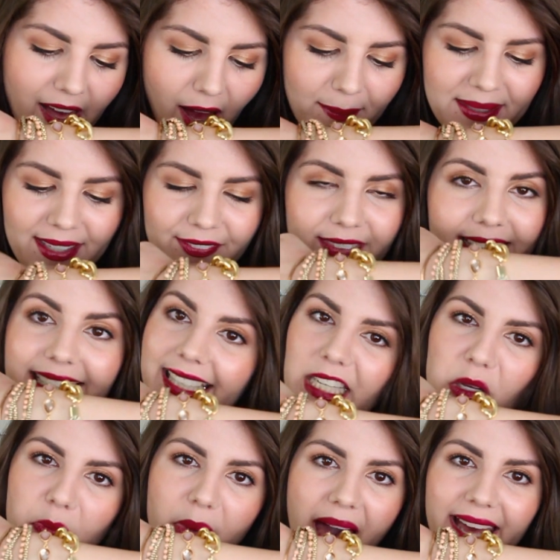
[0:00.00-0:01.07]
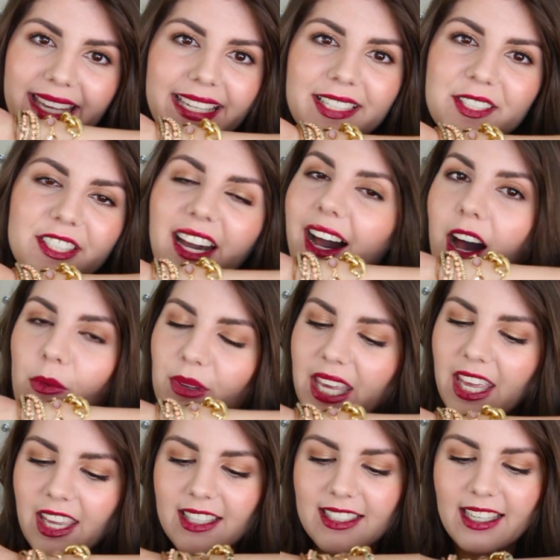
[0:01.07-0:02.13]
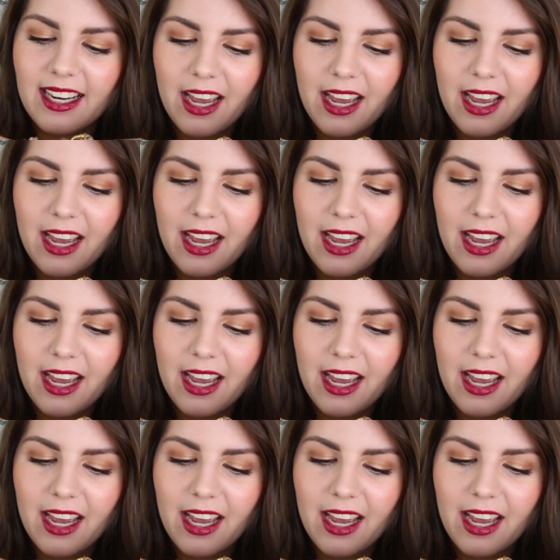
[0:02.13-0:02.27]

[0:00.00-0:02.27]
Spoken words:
I'm definitely getting back into Arm Candy